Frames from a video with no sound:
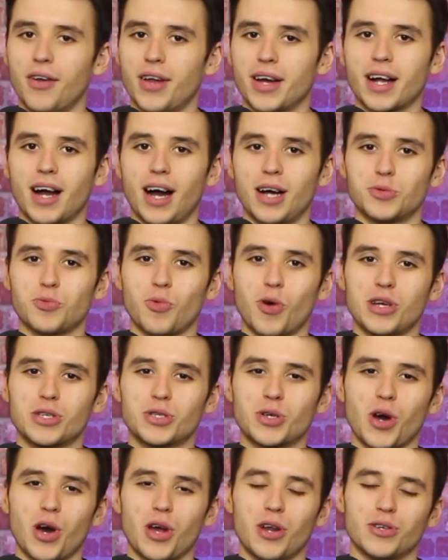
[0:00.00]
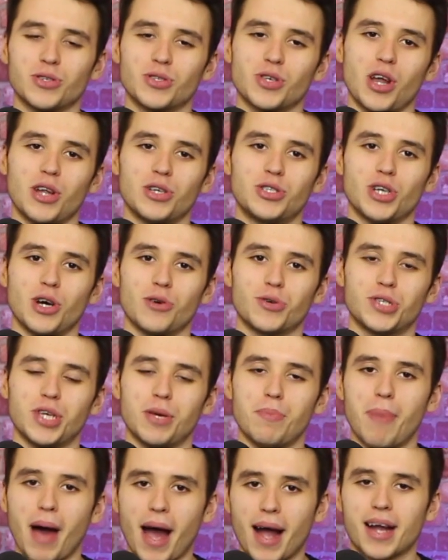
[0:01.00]
Hello there guys, what is going on? Son of
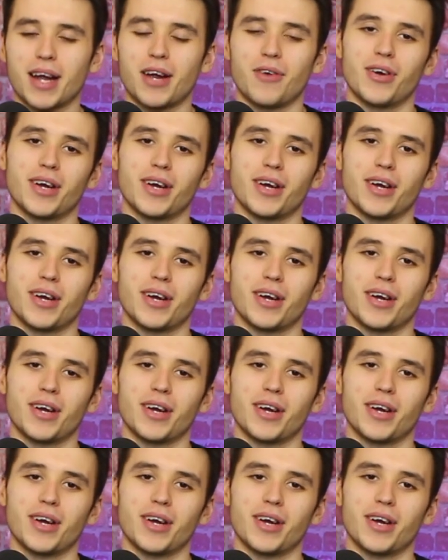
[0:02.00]
Chelsea back